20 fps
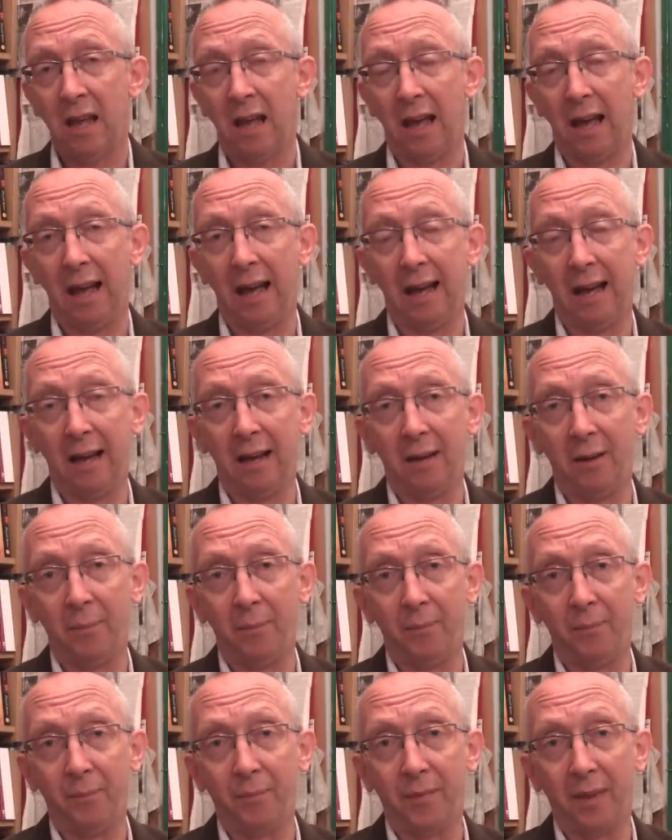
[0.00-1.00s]
Um,
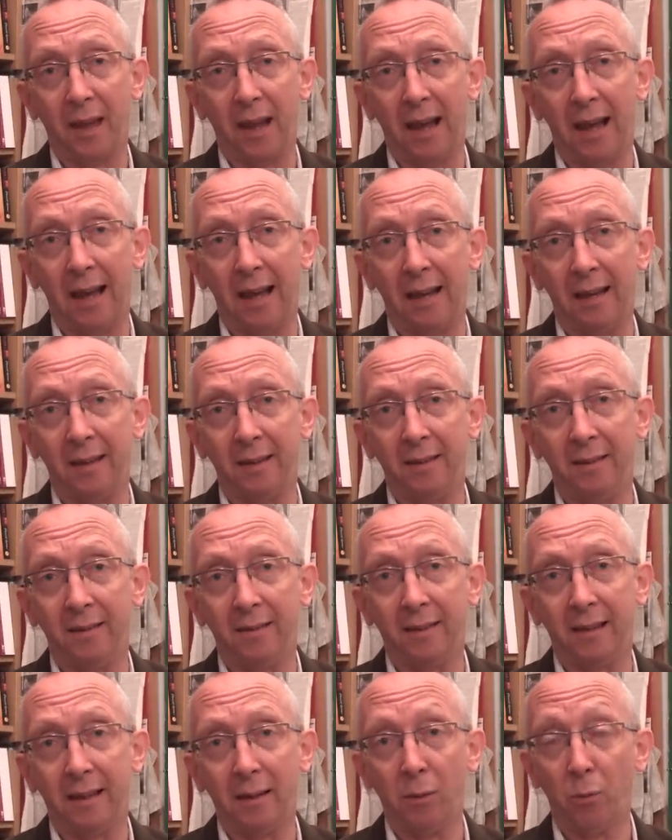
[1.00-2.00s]
and
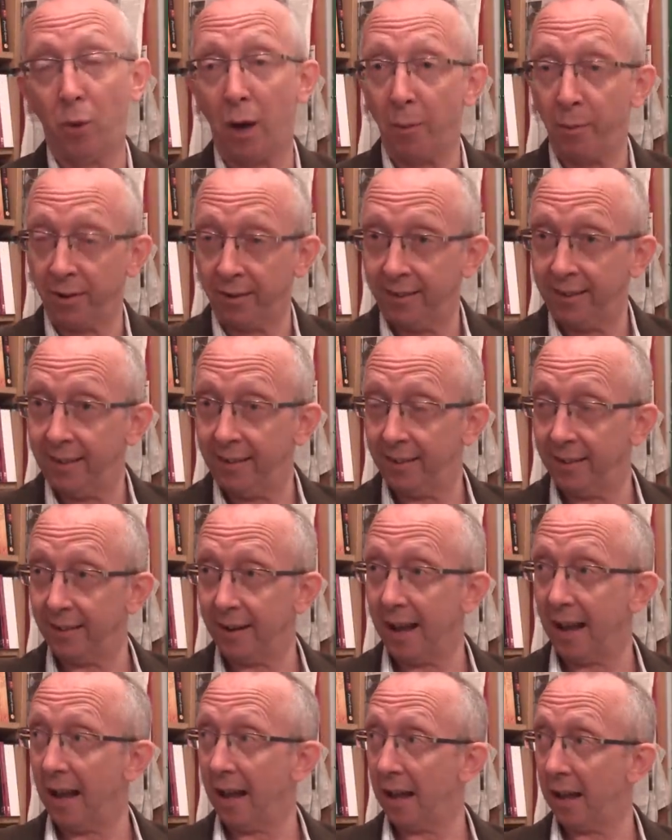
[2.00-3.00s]
where we're seated
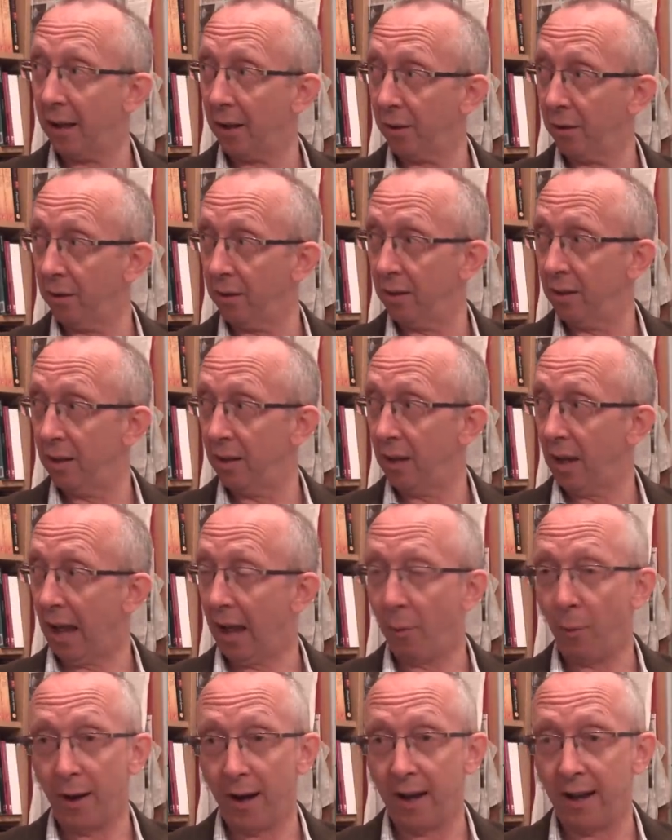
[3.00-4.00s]
now, uh,
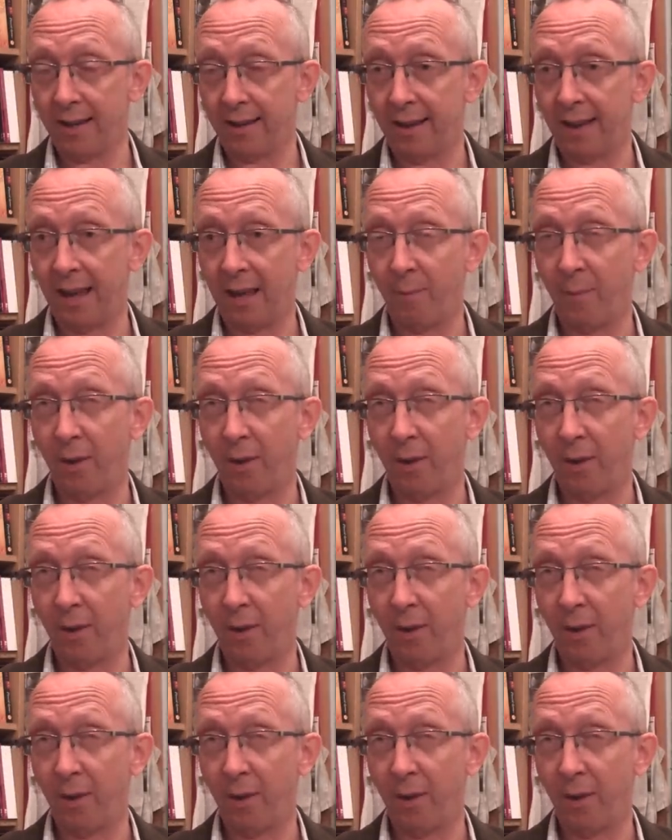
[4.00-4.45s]
when I came